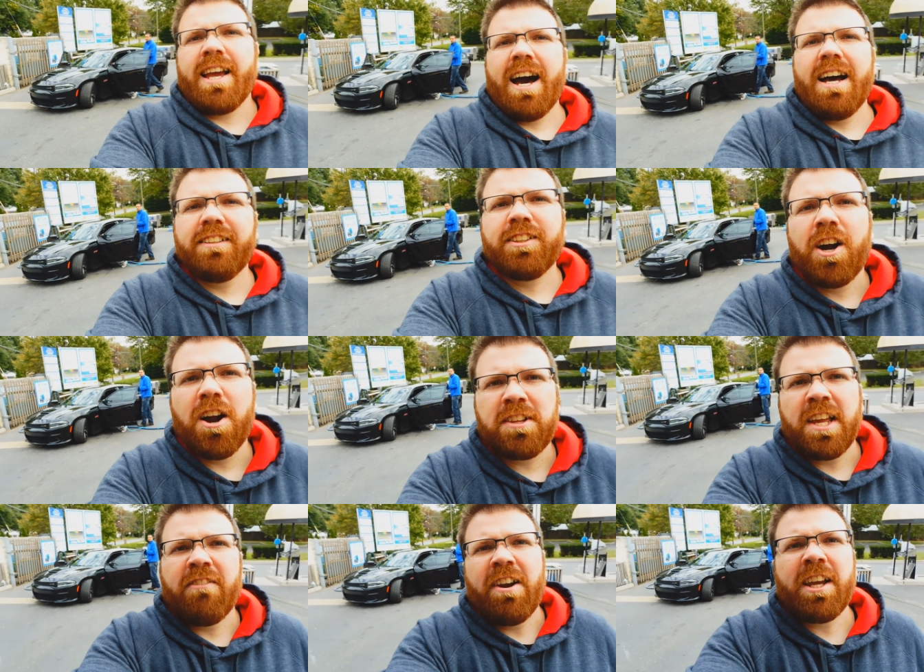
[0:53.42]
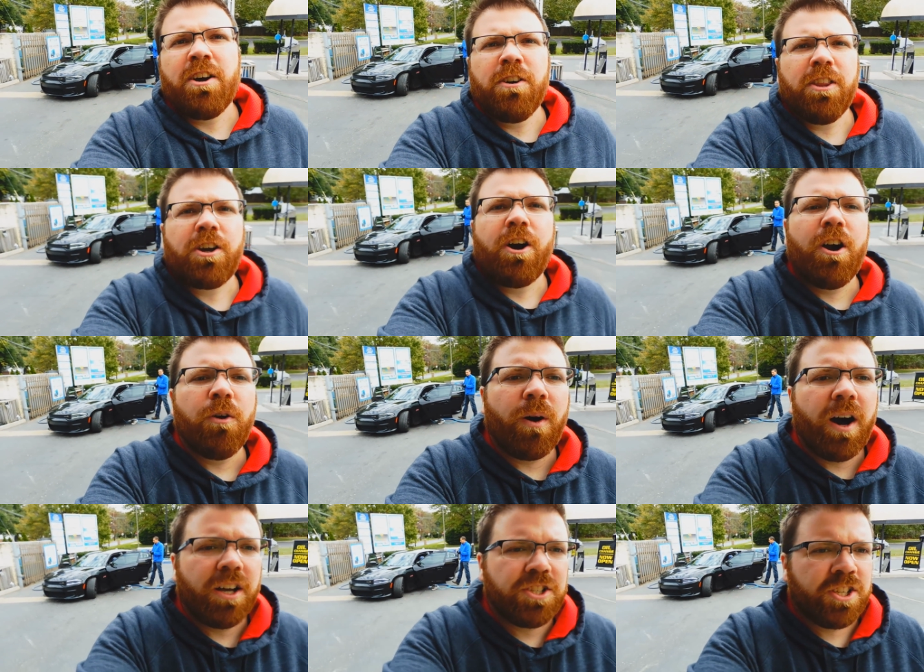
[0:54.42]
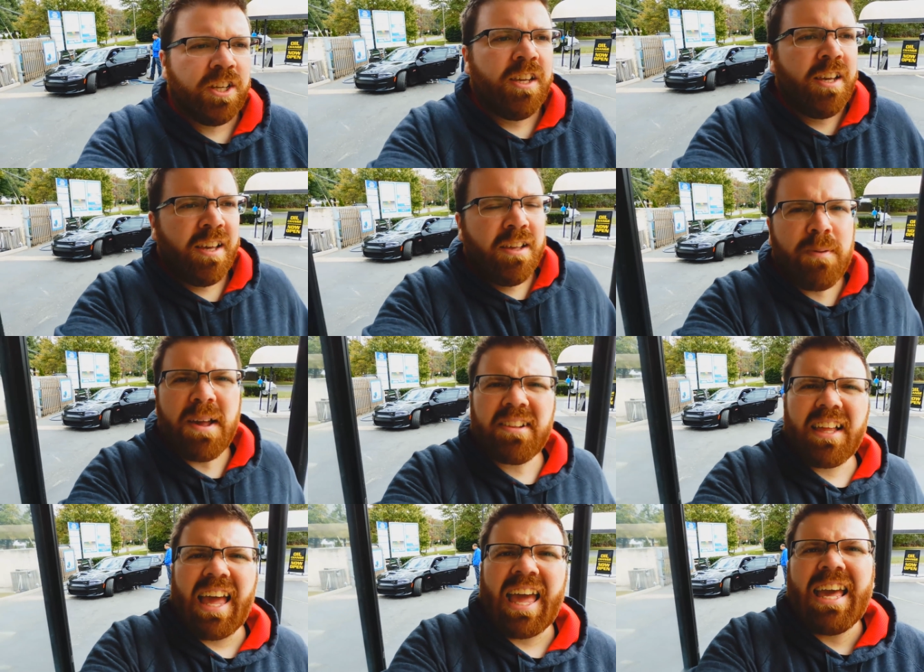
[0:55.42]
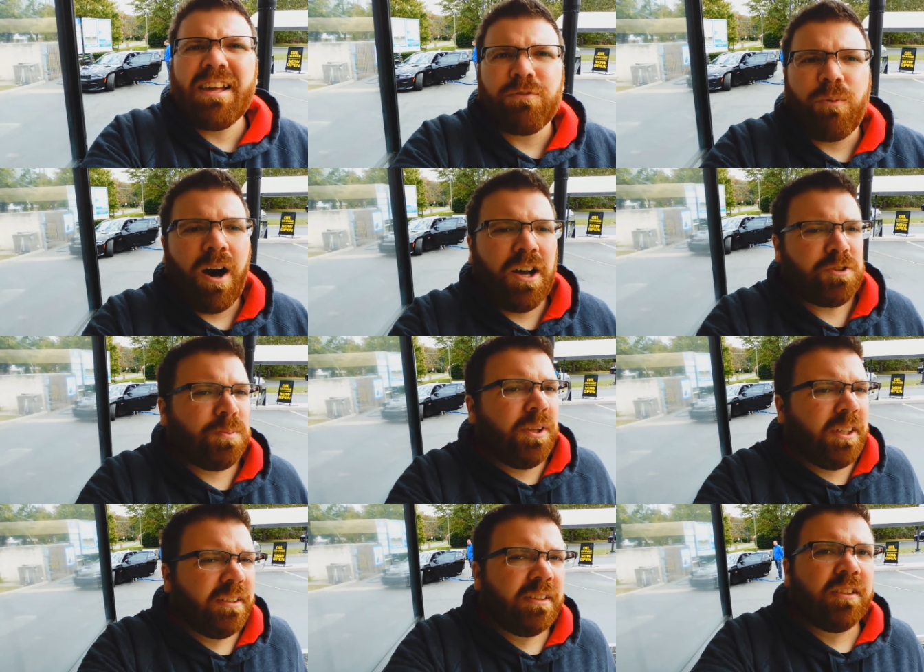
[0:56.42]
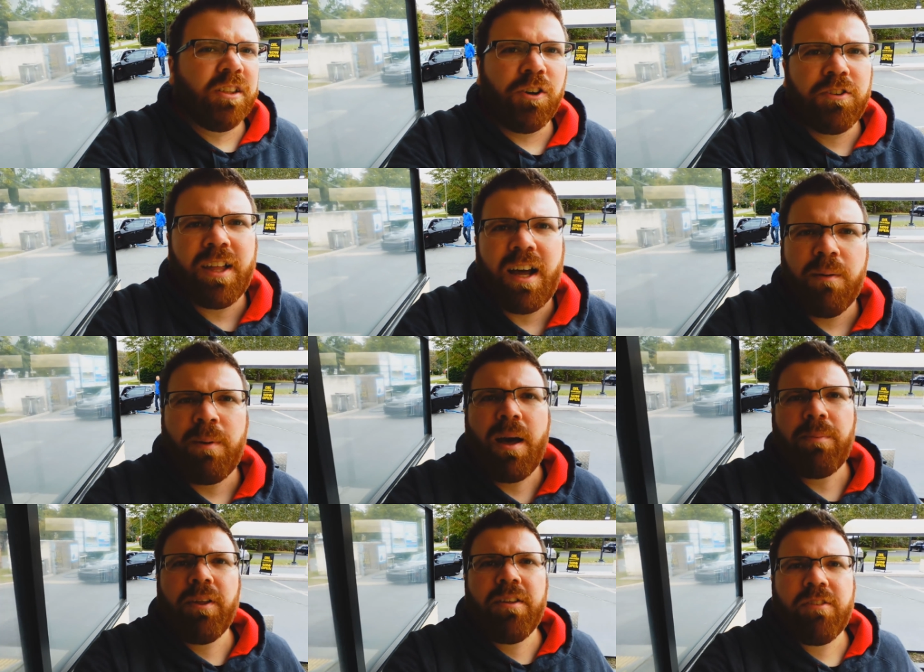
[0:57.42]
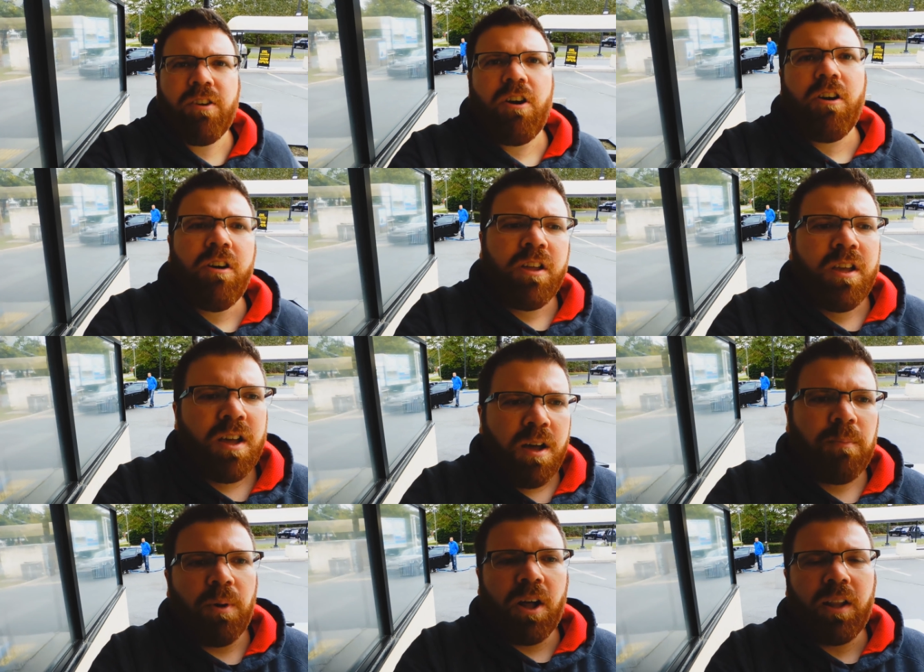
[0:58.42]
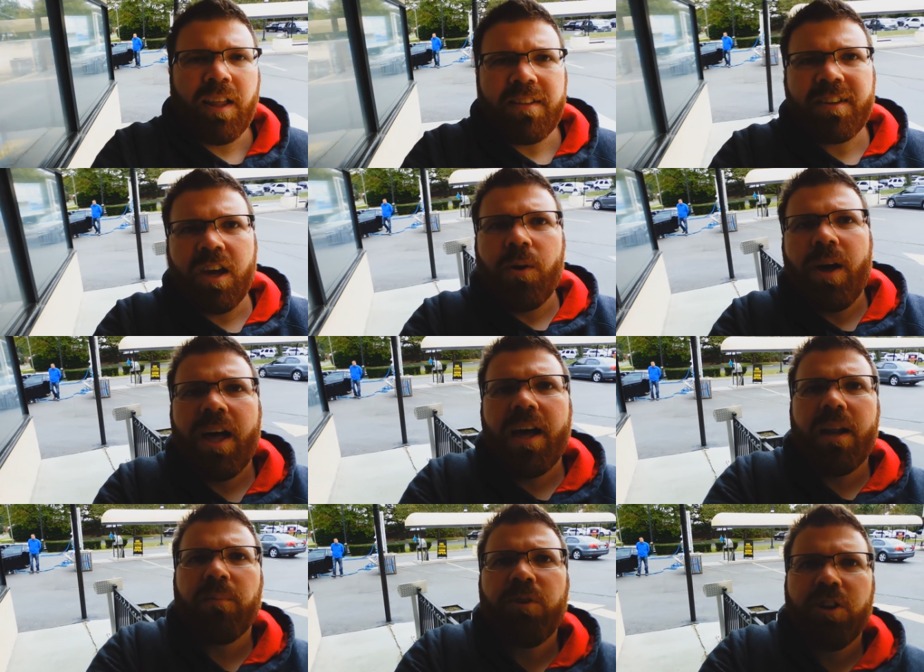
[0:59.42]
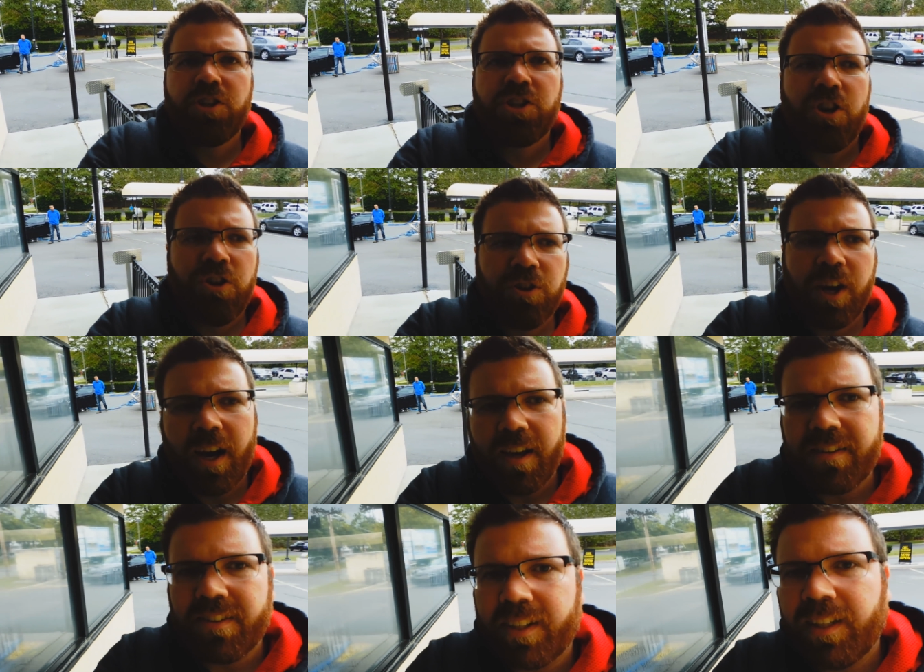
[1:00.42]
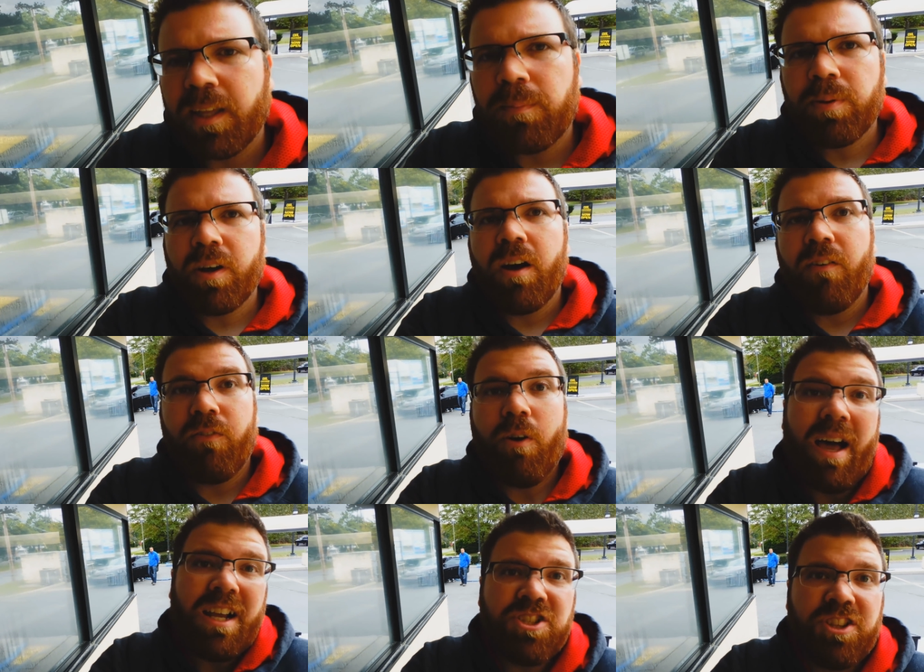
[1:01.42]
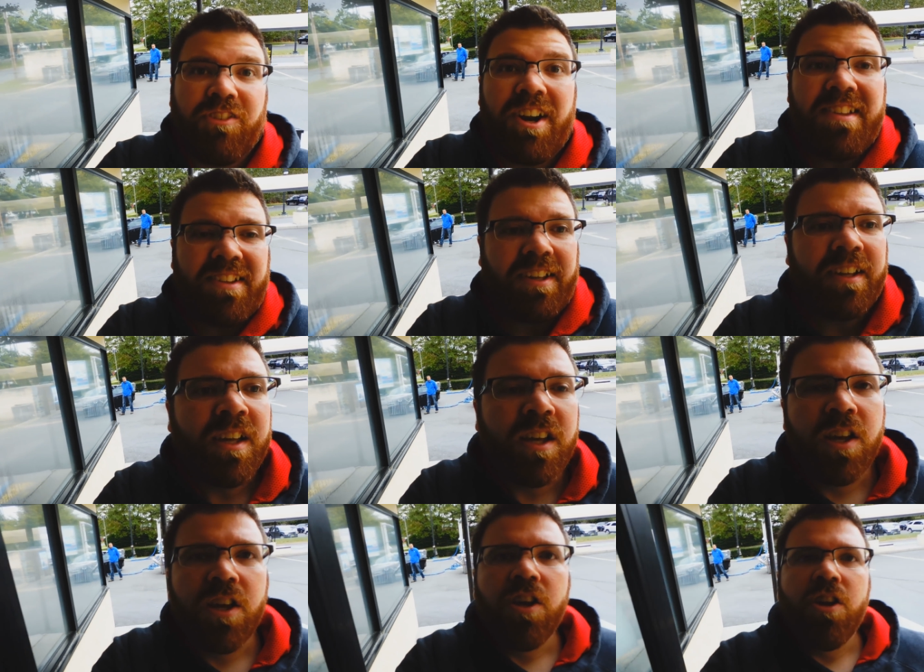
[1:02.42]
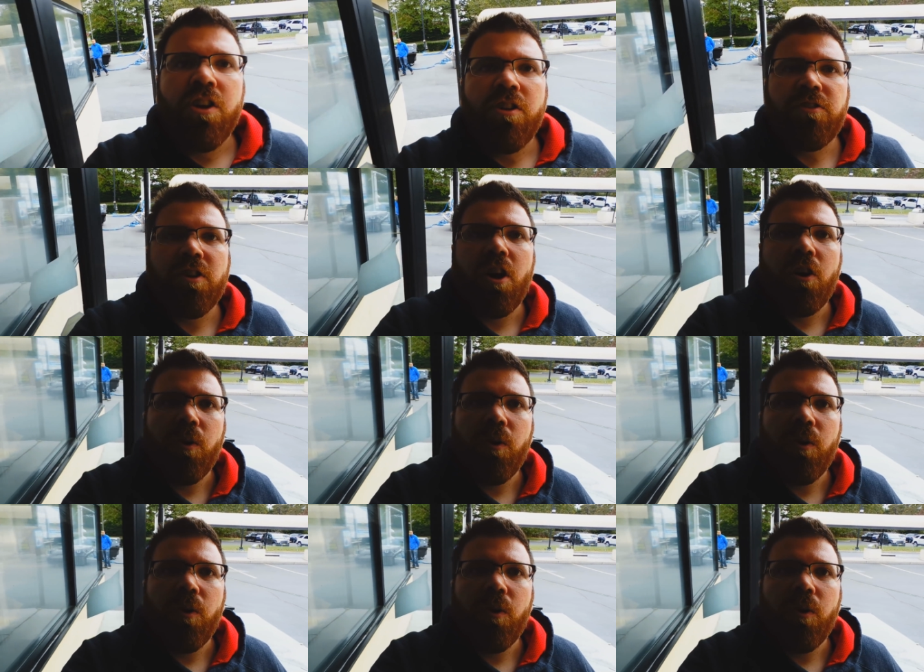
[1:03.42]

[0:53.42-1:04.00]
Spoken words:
guys, car's getting ready to go into the car wash. It's basically a hand wash place, so it's not a bad place at all. Well, let's go ahead. I'm going to show you guys the clip of, well, actually the racing. So,